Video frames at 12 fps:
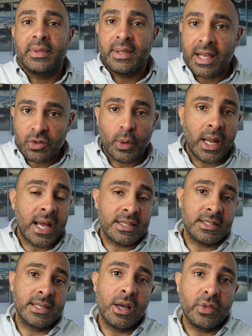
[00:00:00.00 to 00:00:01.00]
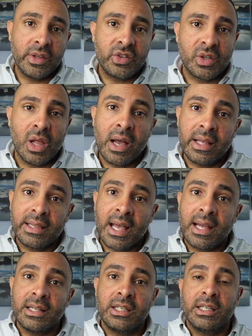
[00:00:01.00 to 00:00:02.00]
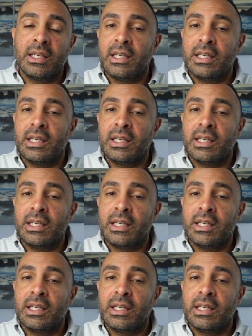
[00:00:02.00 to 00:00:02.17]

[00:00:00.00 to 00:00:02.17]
That's what I had to tell this client, that,